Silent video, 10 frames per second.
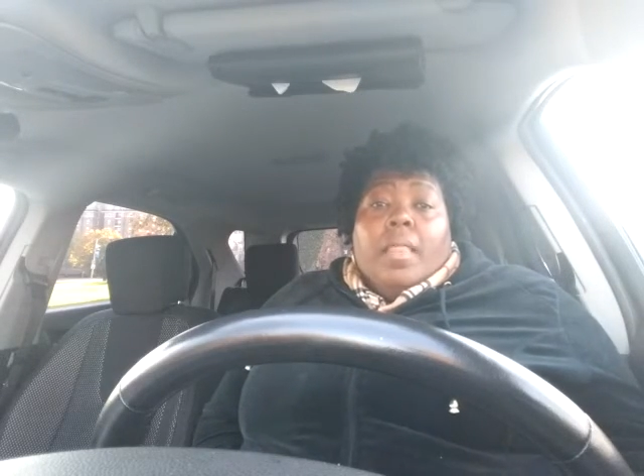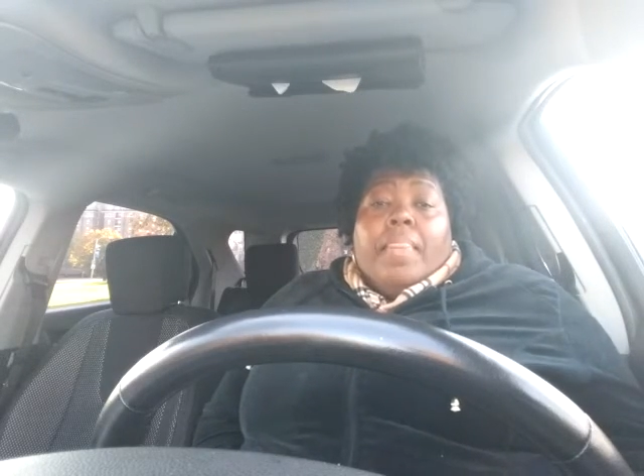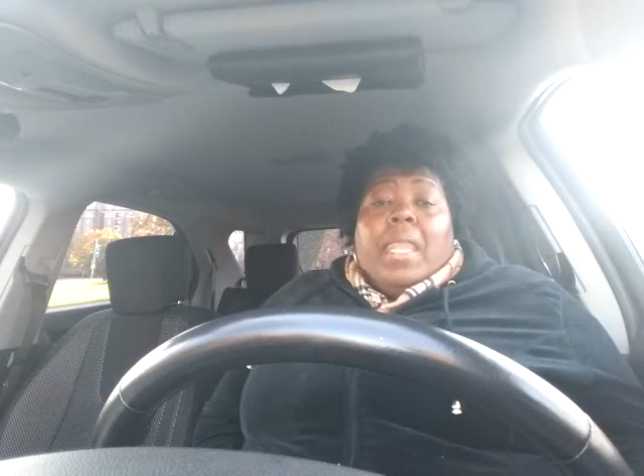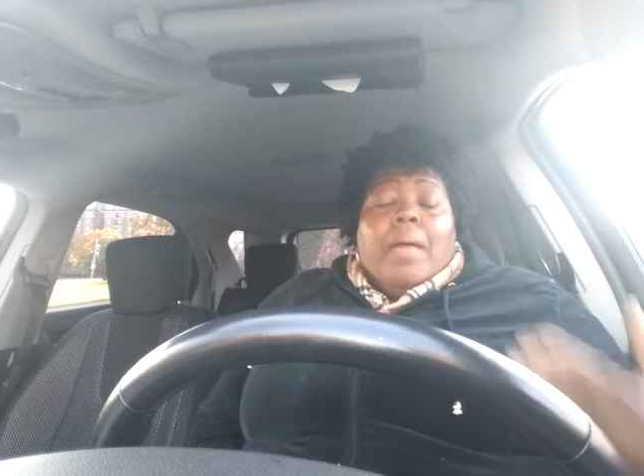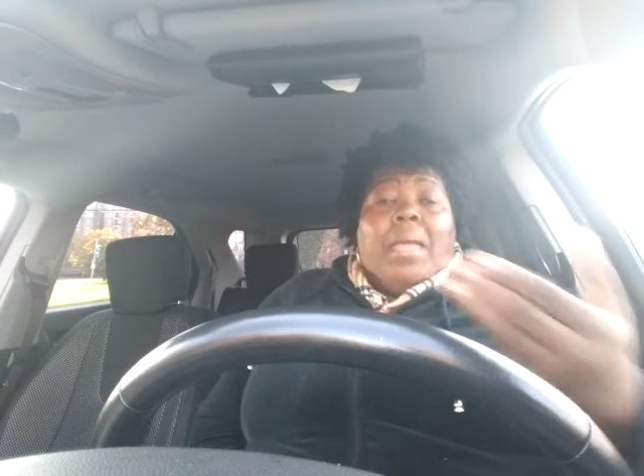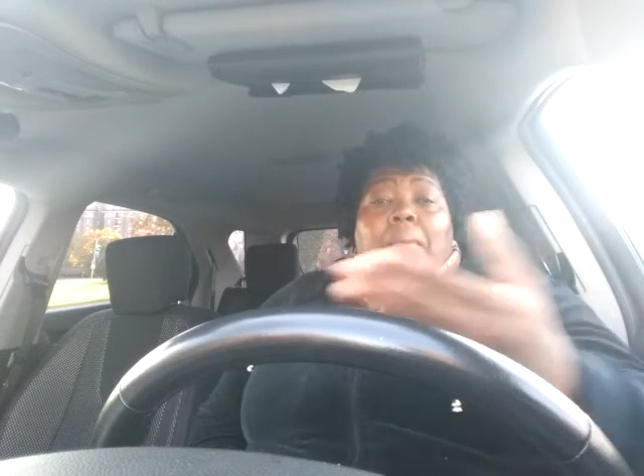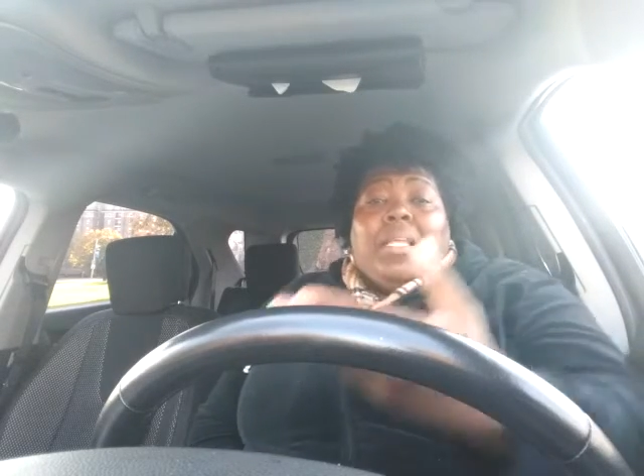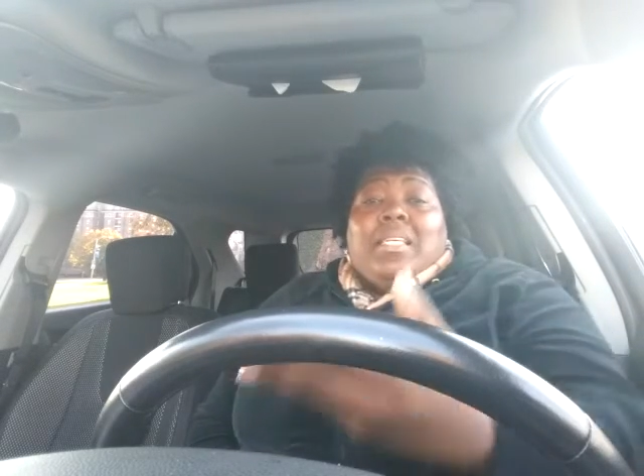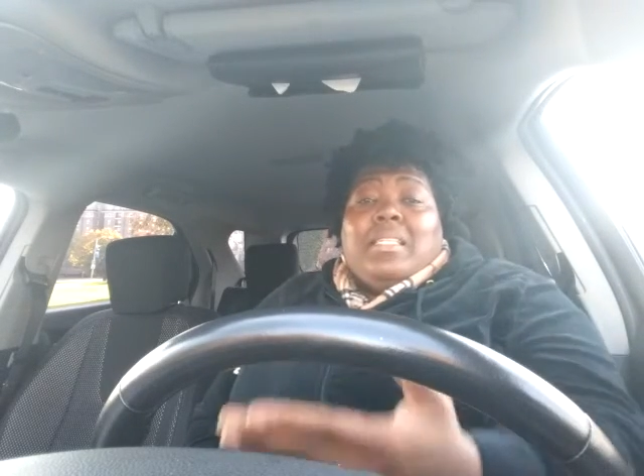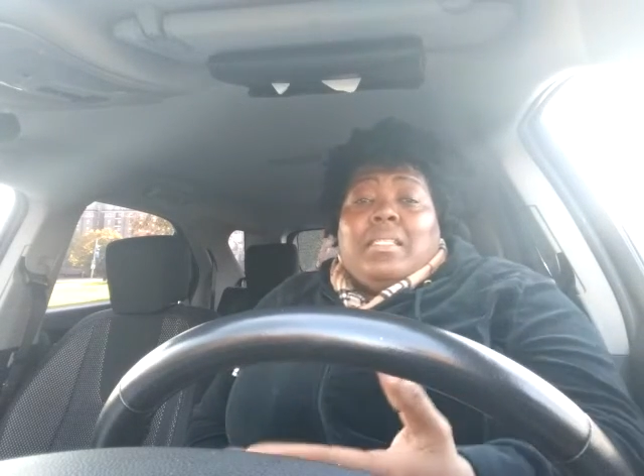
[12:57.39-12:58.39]
that I'm able
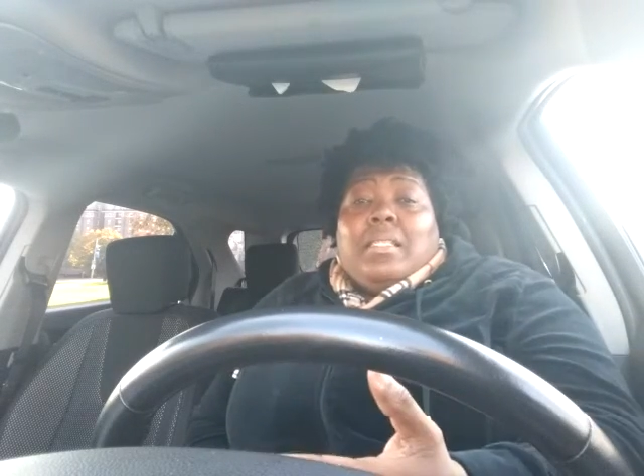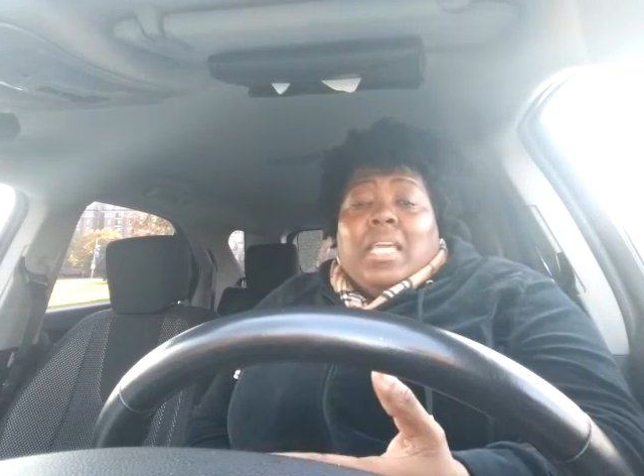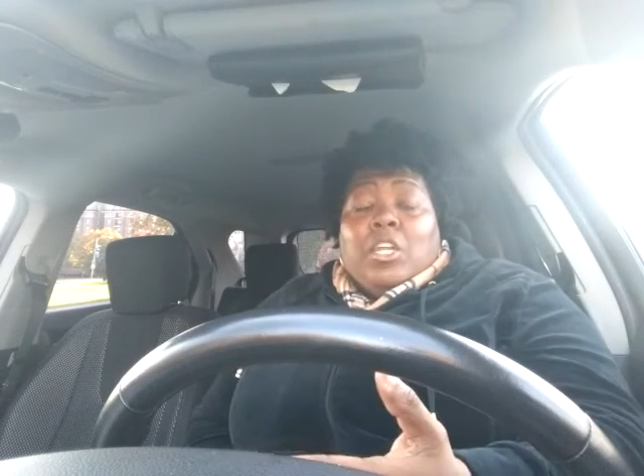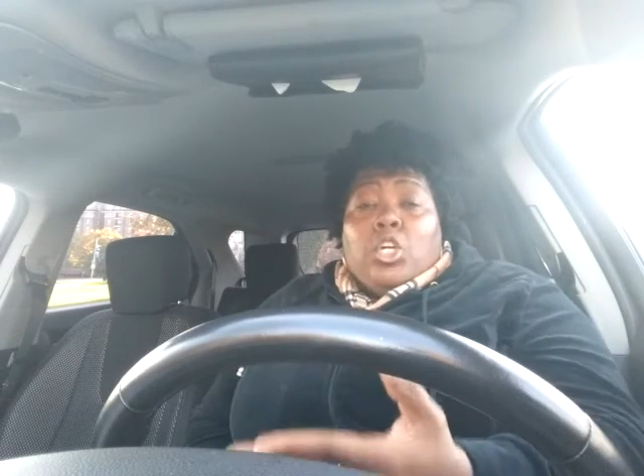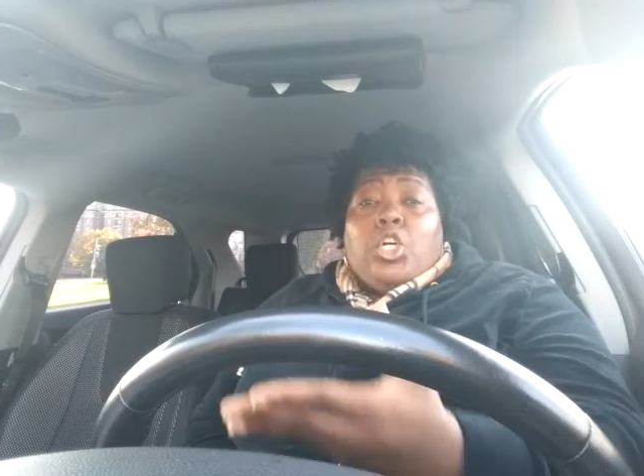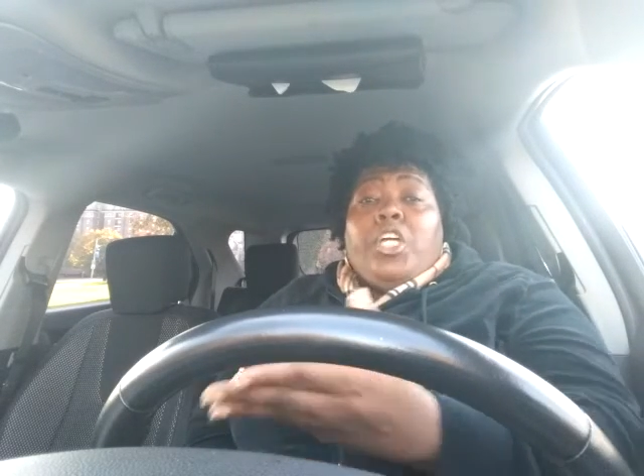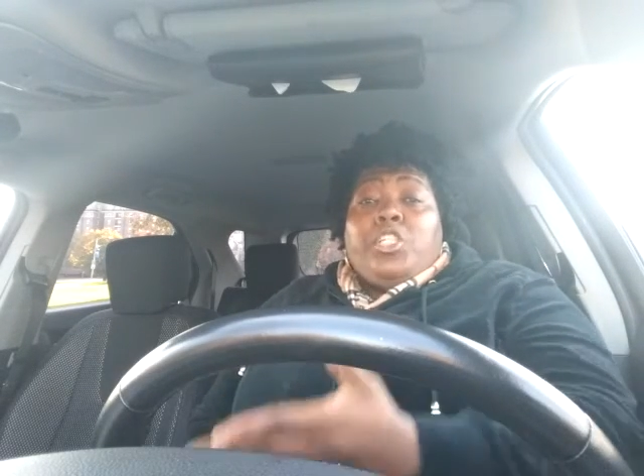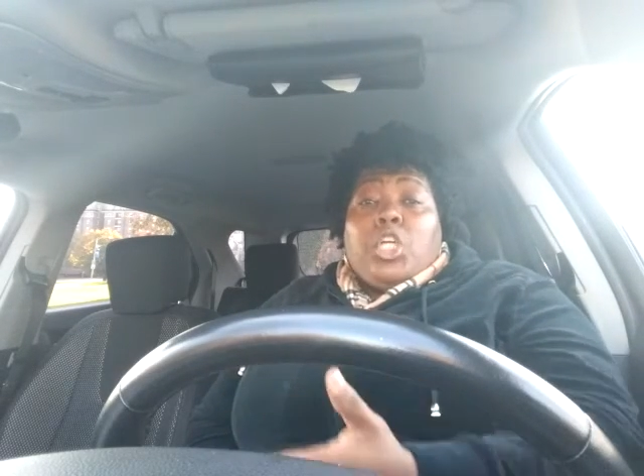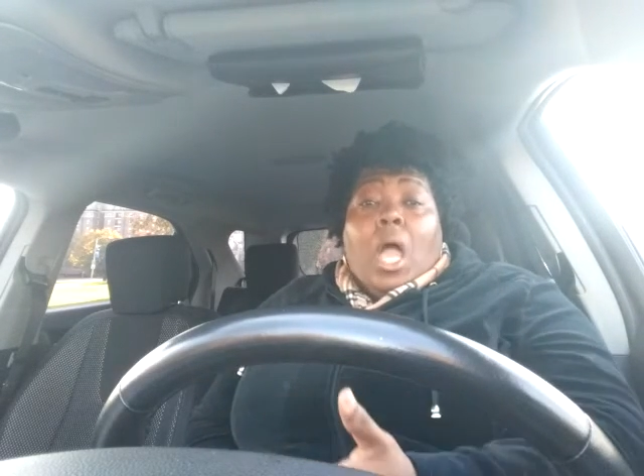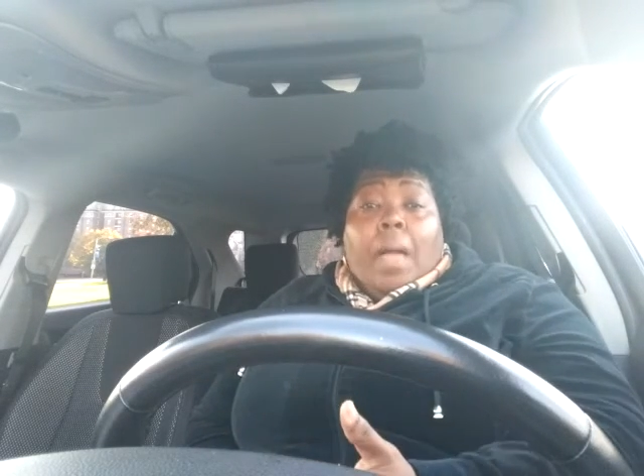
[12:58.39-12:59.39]
to get a good
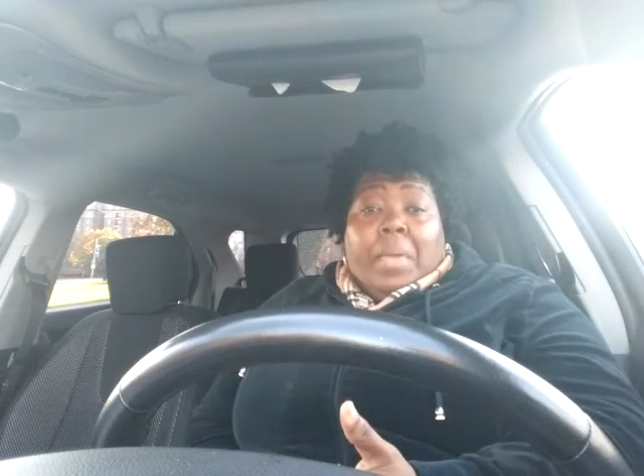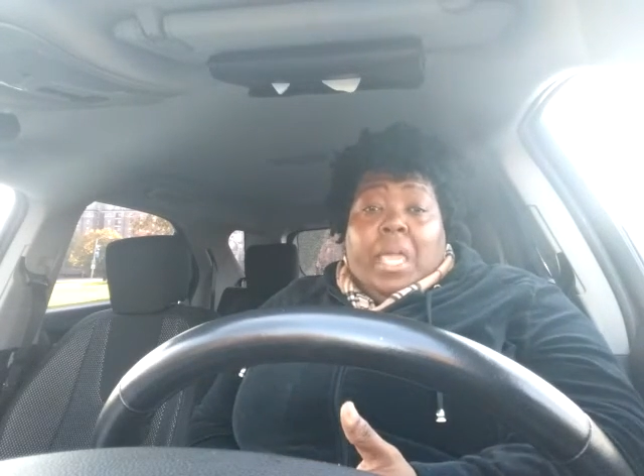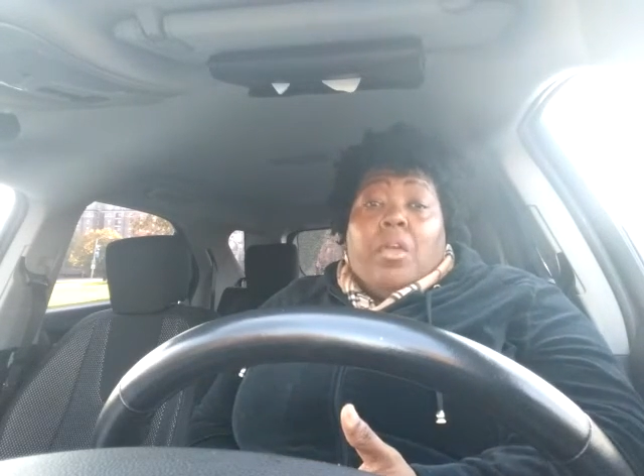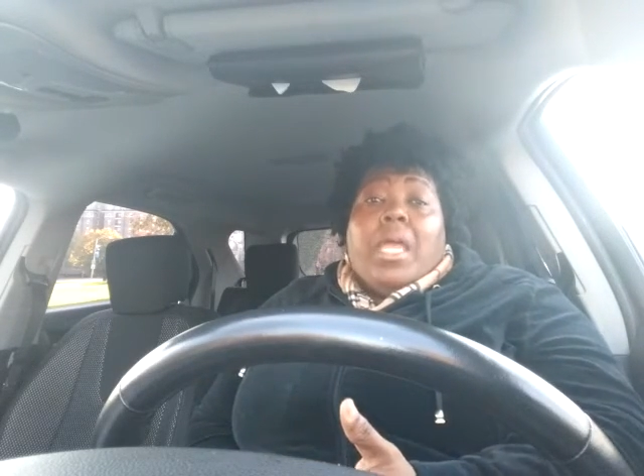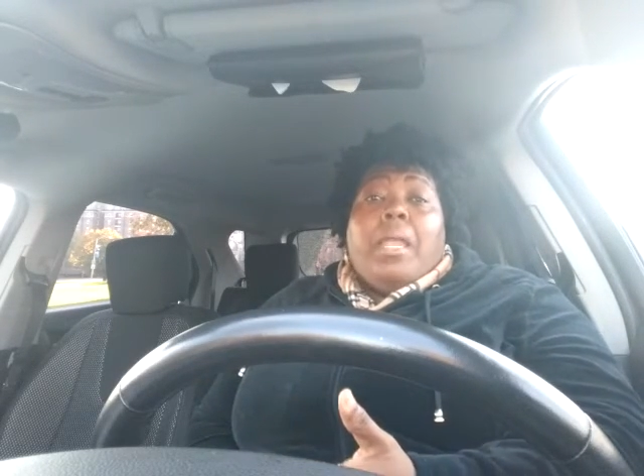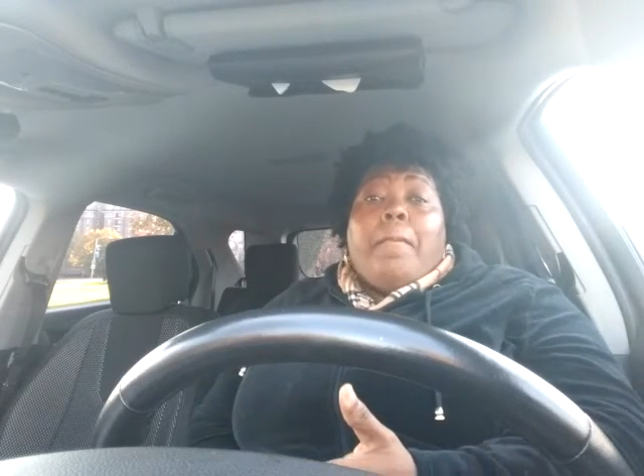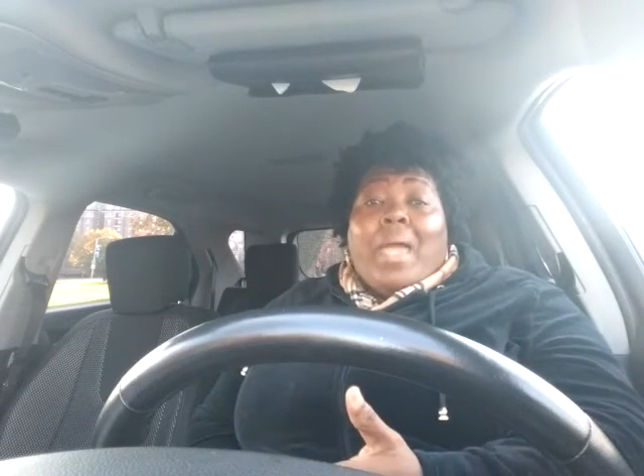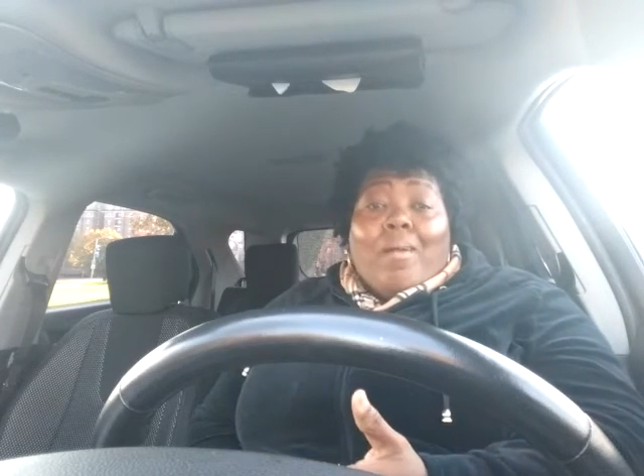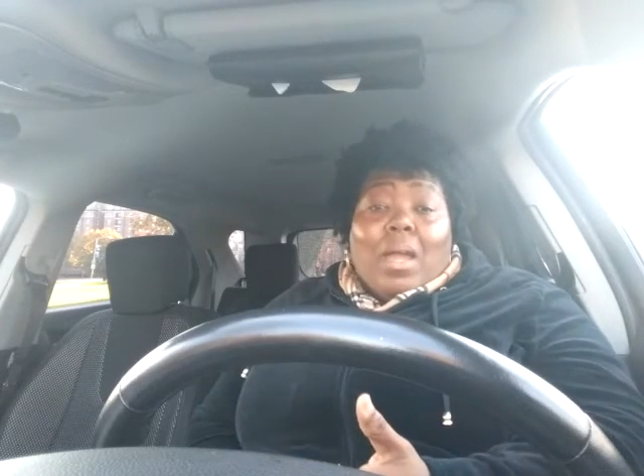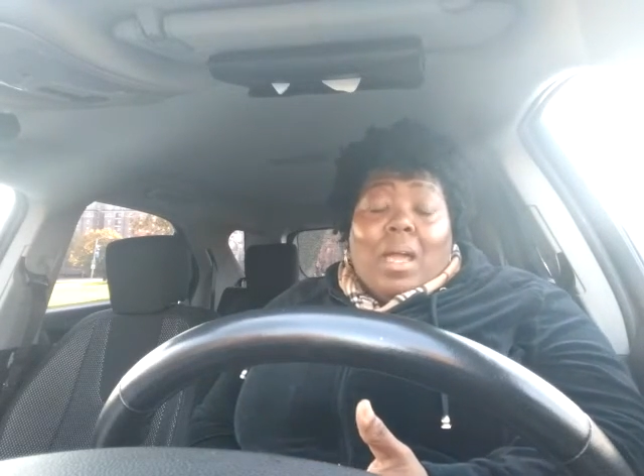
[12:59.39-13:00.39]
job here in
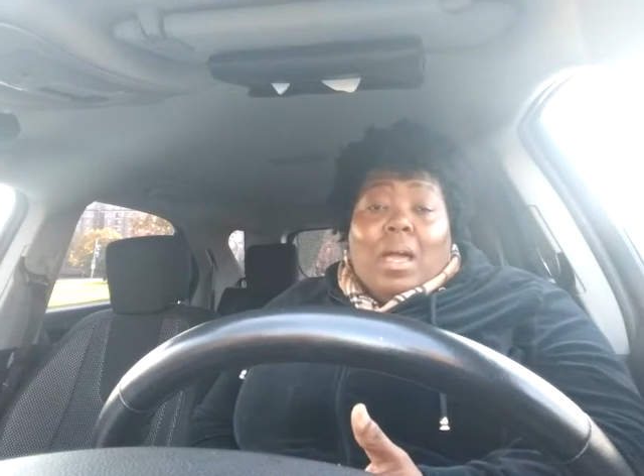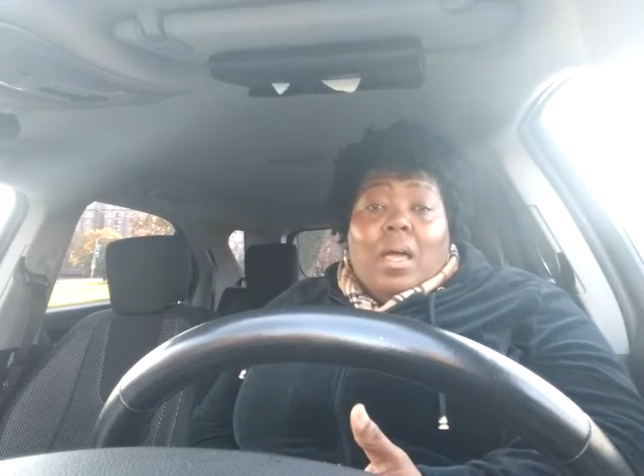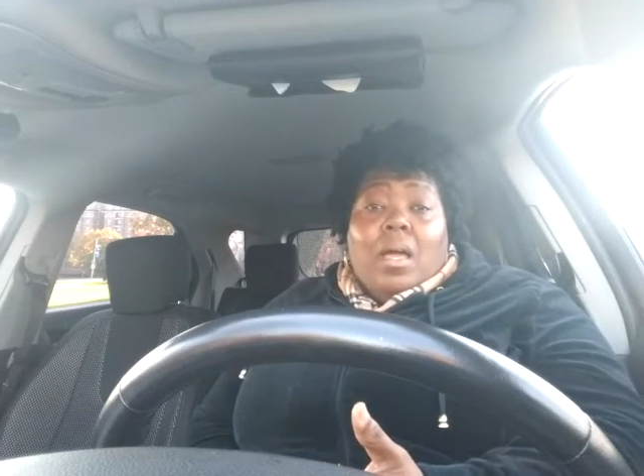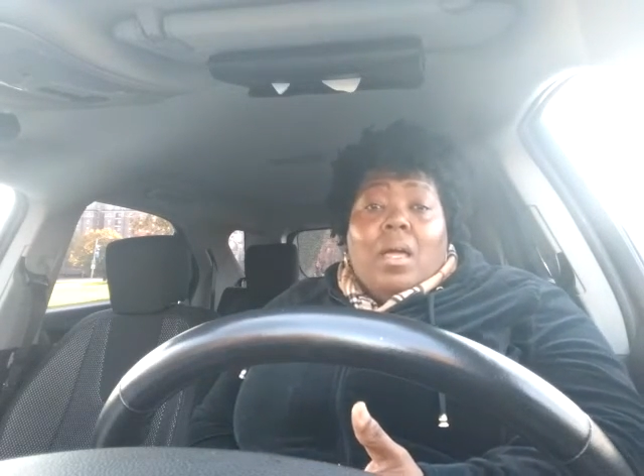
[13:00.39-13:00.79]
America